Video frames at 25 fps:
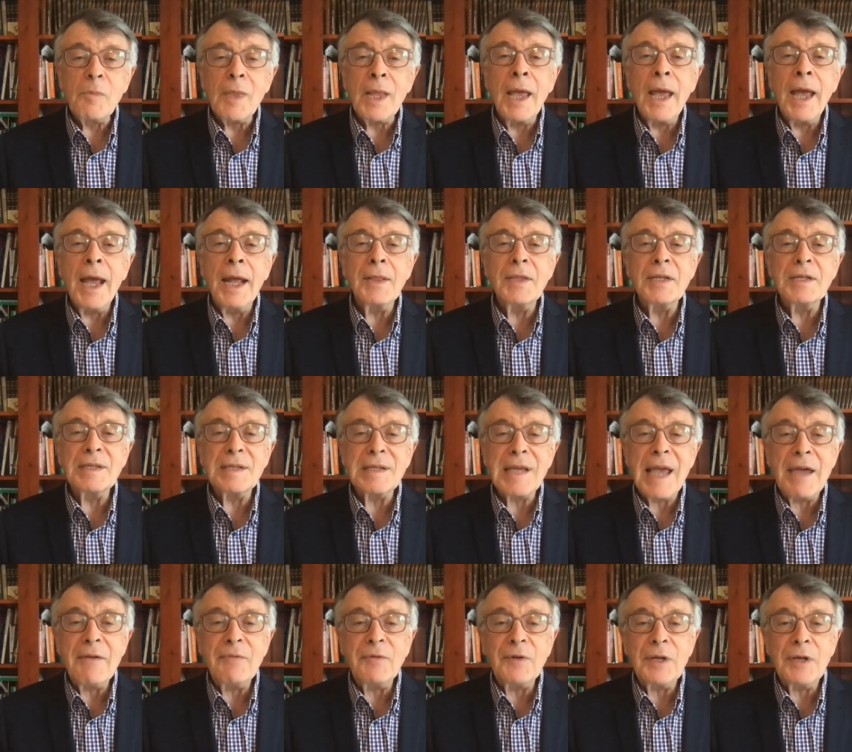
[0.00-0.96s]
and the
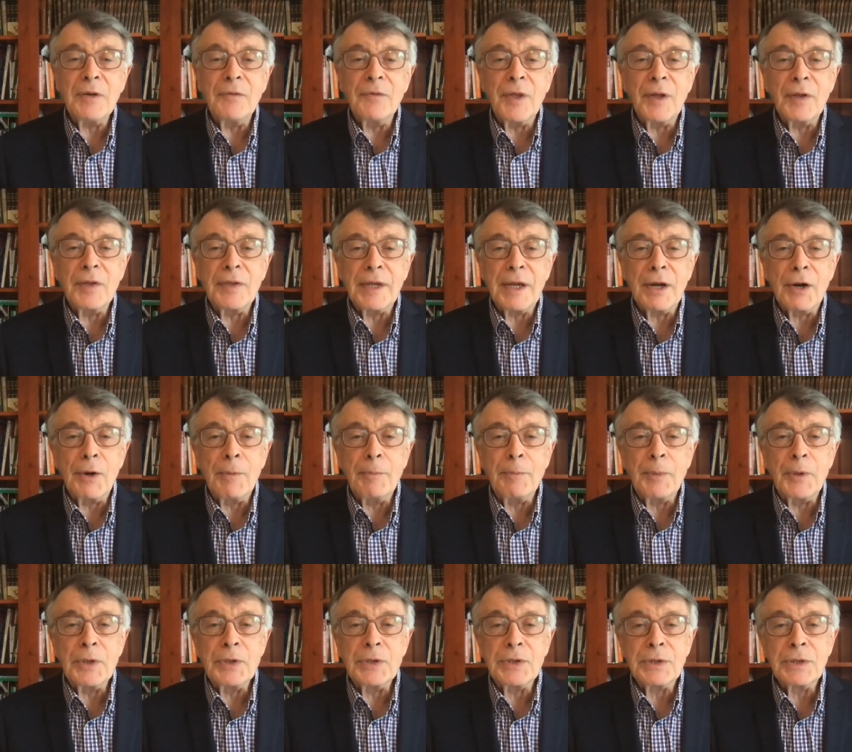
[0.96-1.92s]
safety of the
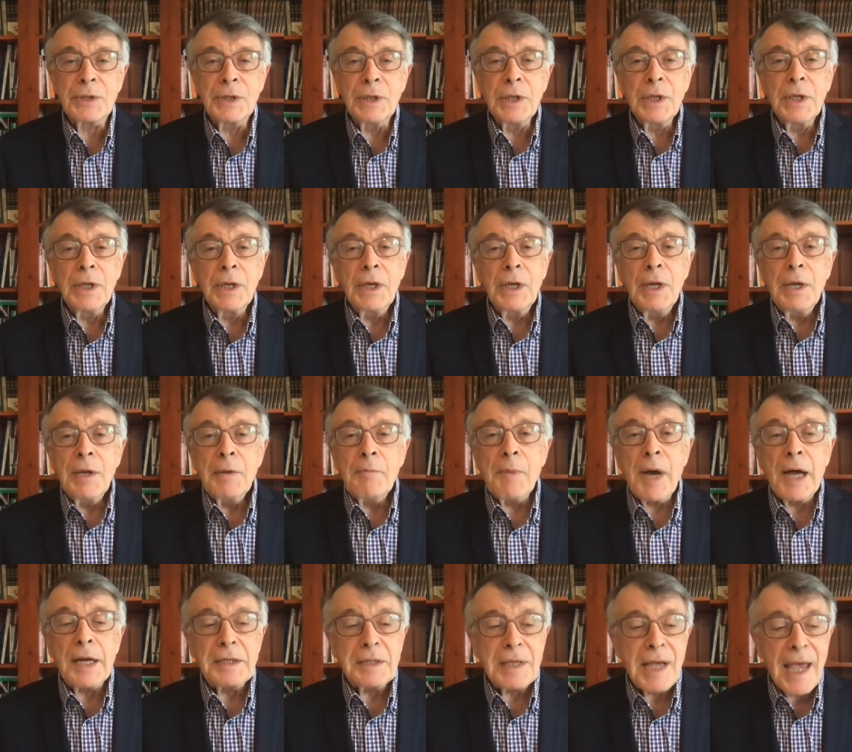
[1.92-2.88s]
therapist,
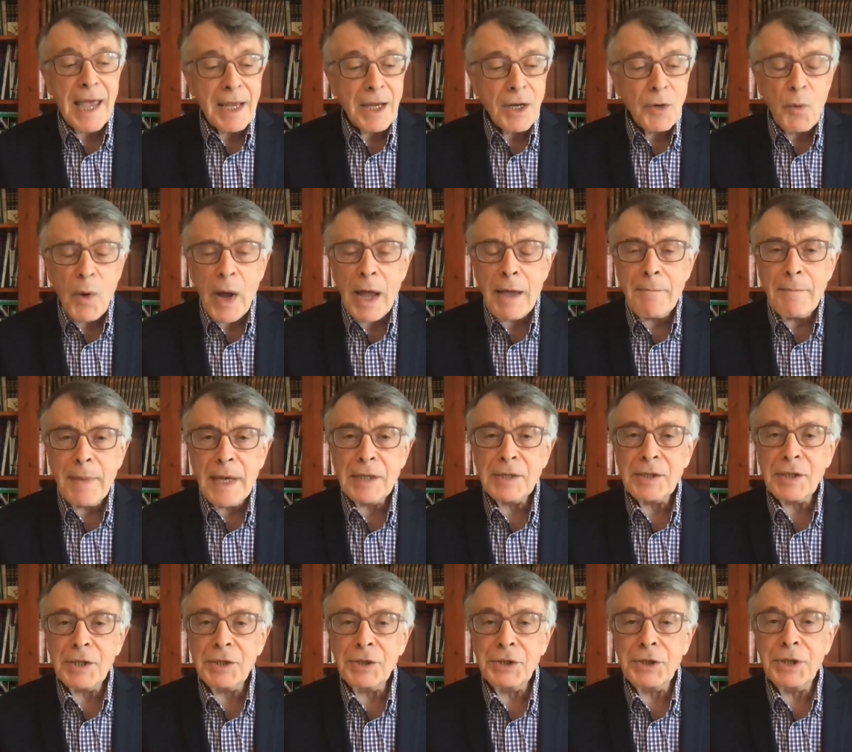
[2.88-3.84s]
my takeaway
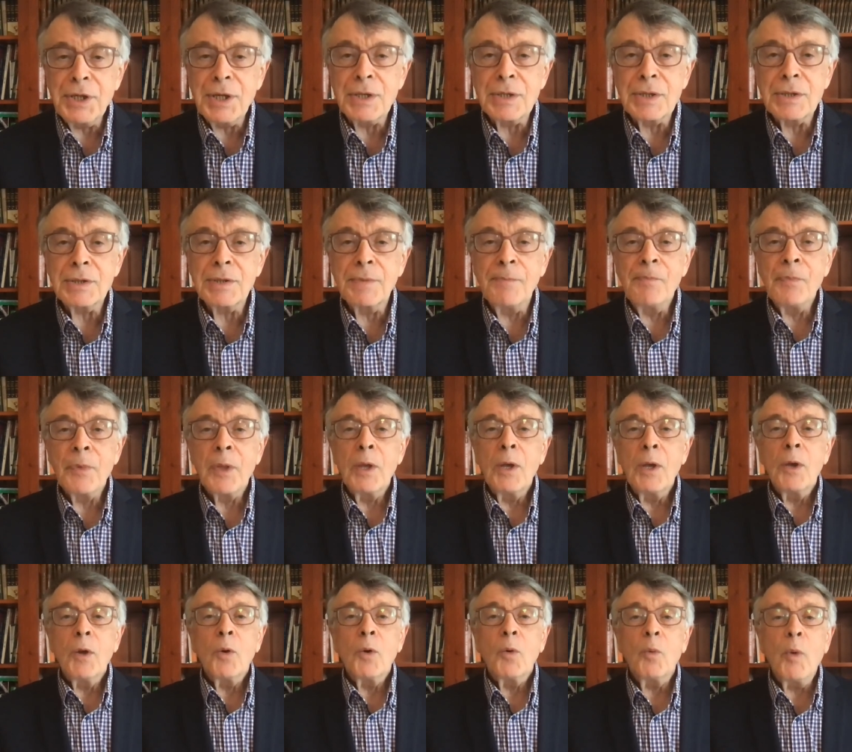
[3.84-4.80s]
message is,
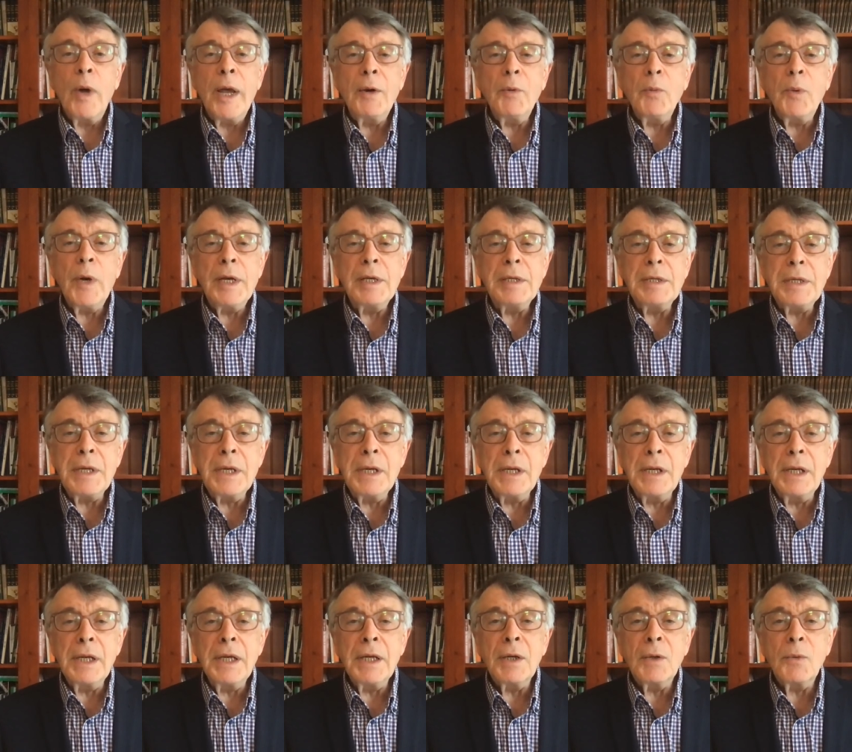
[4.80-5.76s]
when we're
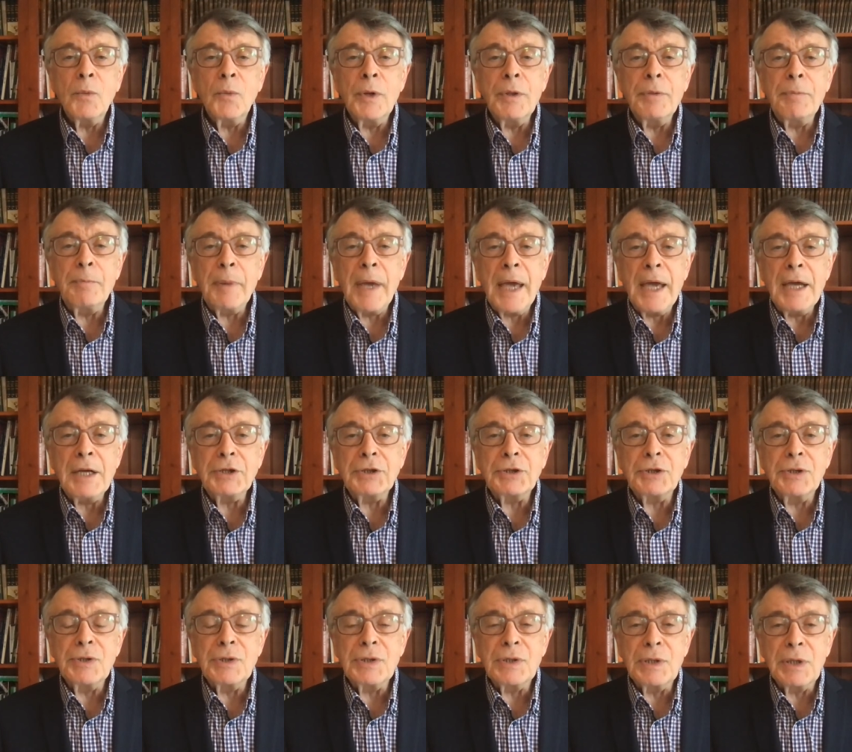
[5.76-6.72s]
dealing with
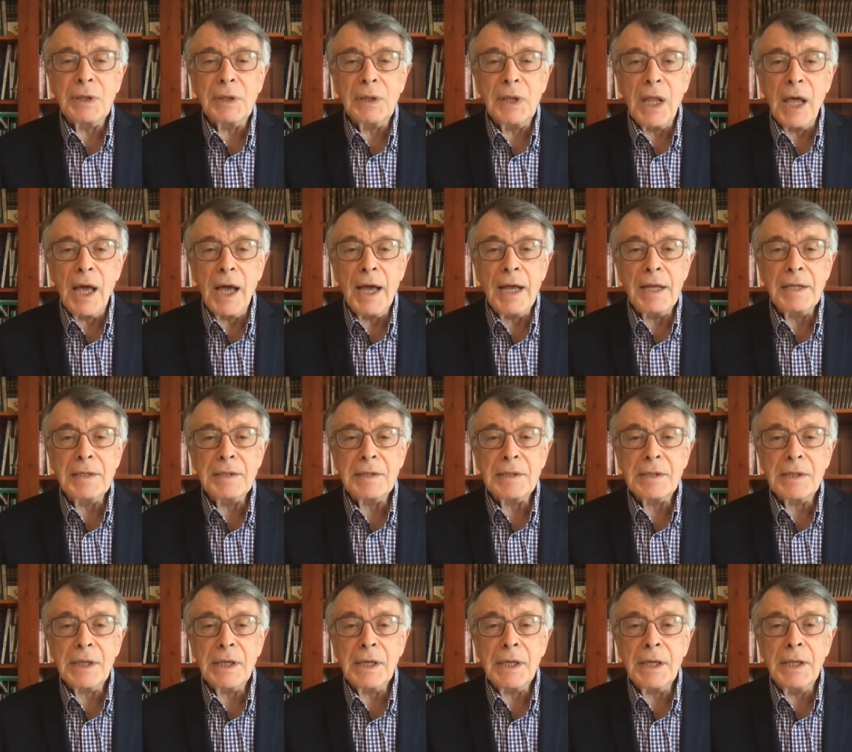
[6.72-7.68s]
patients and
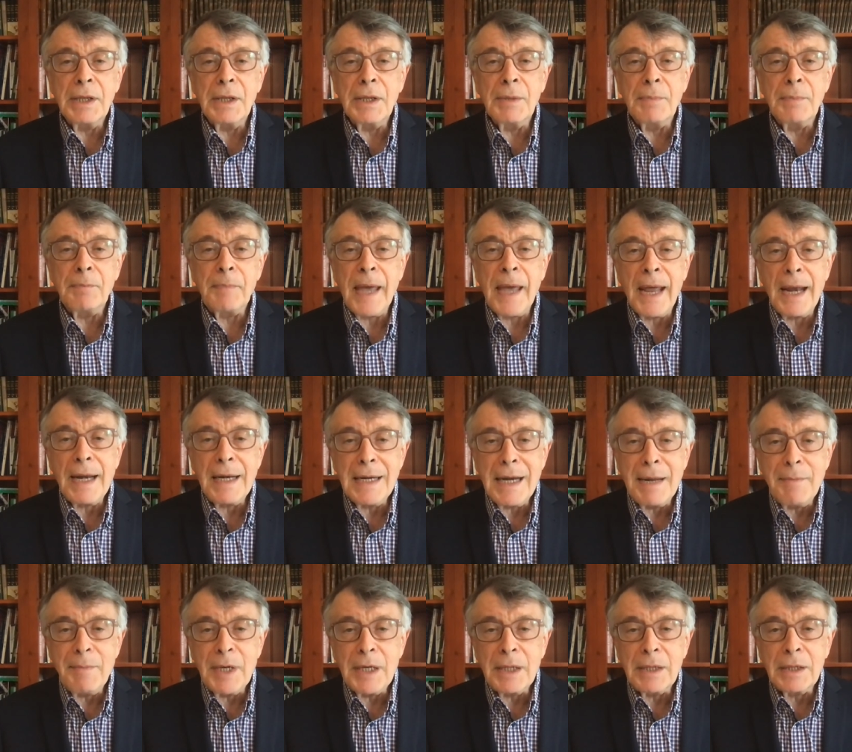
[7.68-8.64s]
clients in the
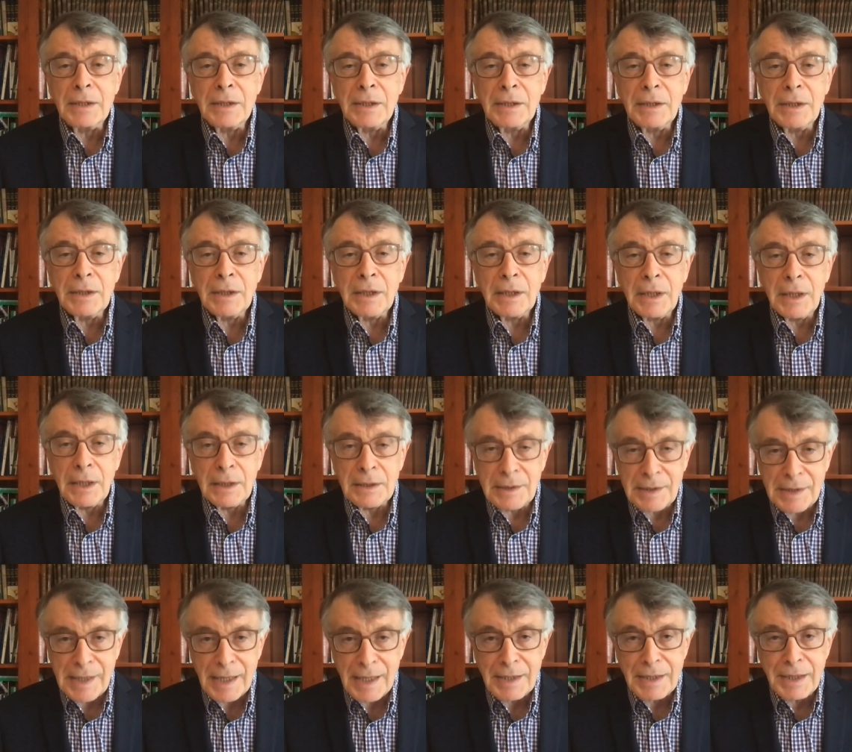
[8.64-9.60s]
pandemic
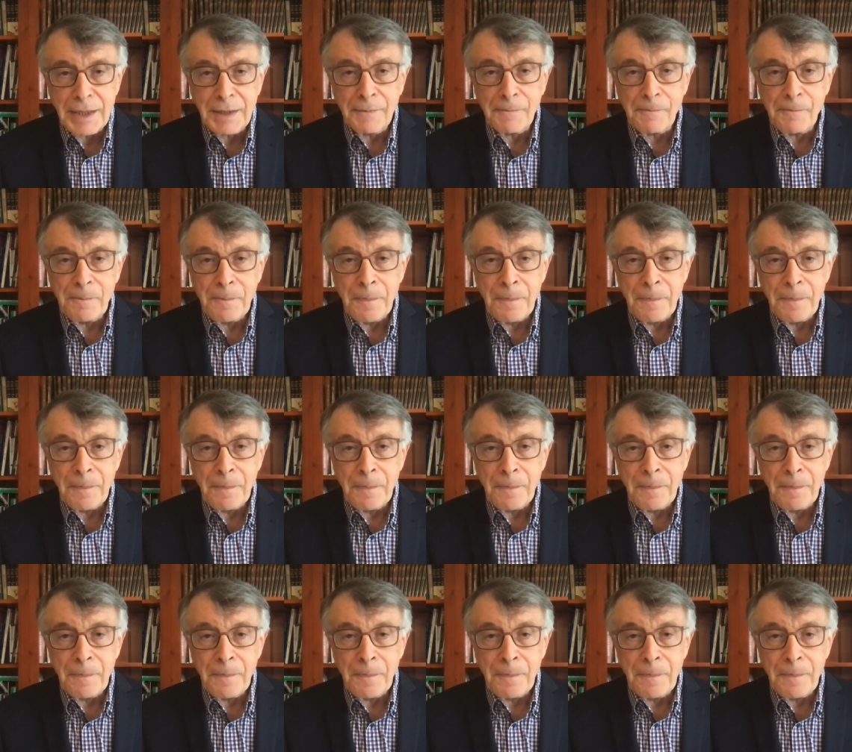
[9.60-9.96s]
setting,